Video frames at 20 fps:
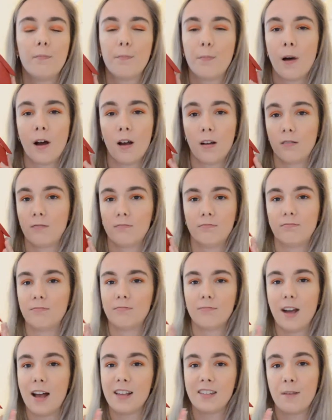But
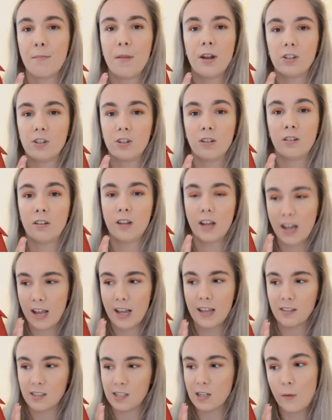as I mentioned, it
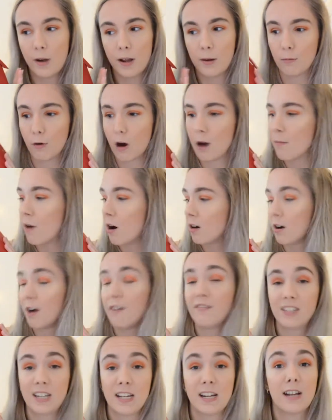is still in Primark.
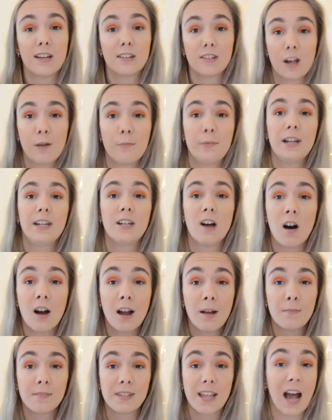I've seen it so many
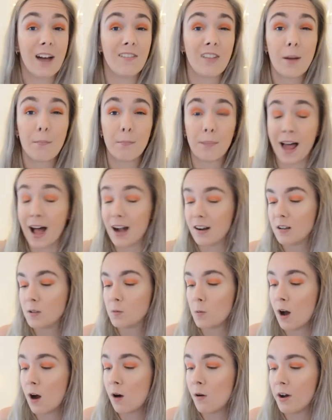times. They have it in black as
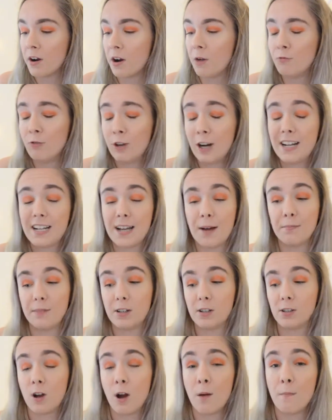well, and I'm really
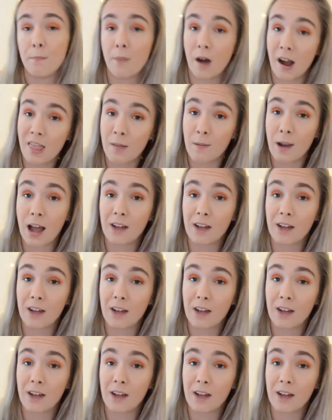tempted to go and buy the